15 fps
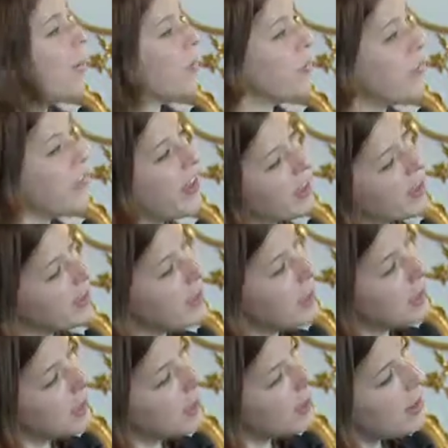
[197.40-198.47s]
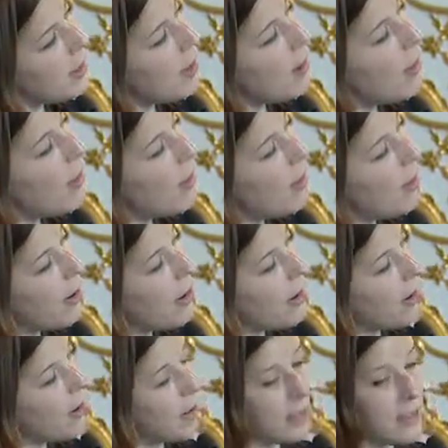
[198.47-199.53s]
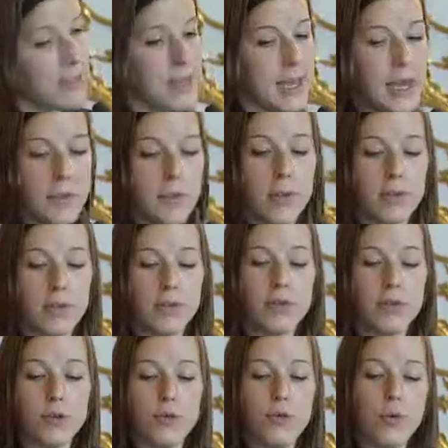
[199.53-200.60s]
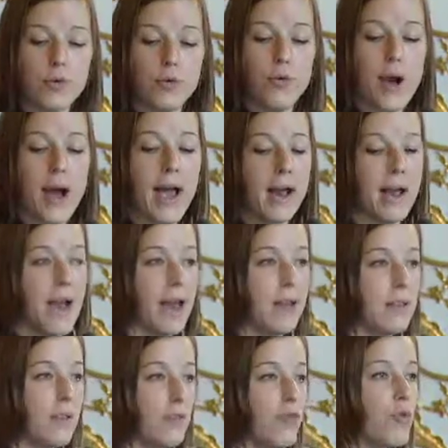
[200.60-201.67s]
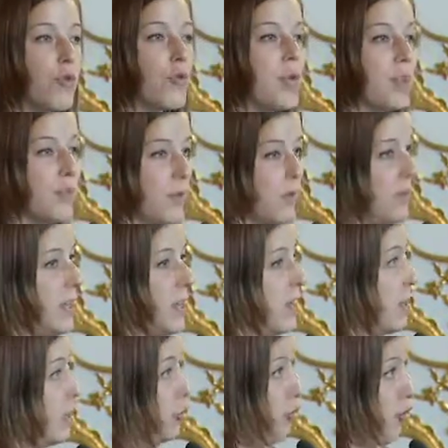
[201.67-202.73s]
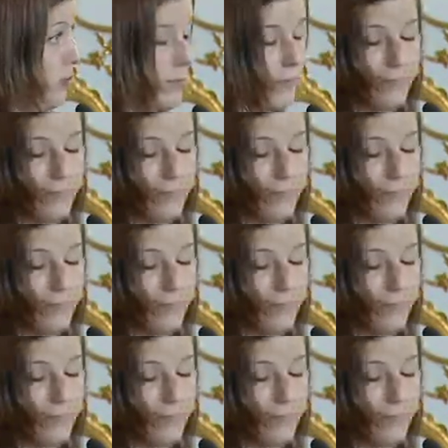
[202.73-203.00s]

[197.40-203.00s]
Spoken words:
the technique or the elements you want to highlight to create a signature.